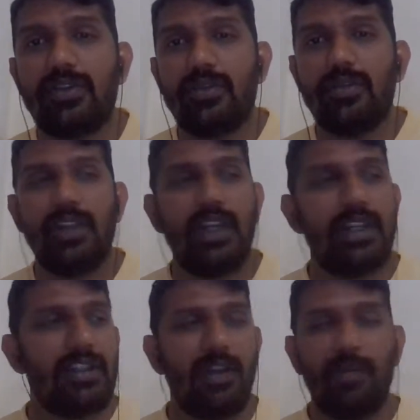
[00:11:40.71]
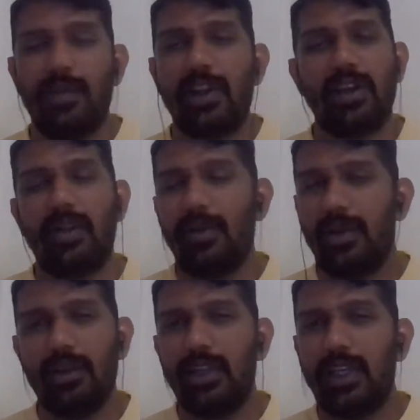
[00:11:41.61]
So let's say
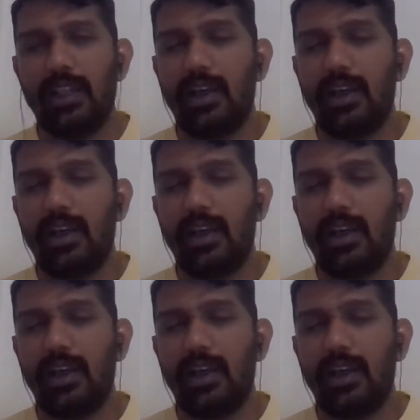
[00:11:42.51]
the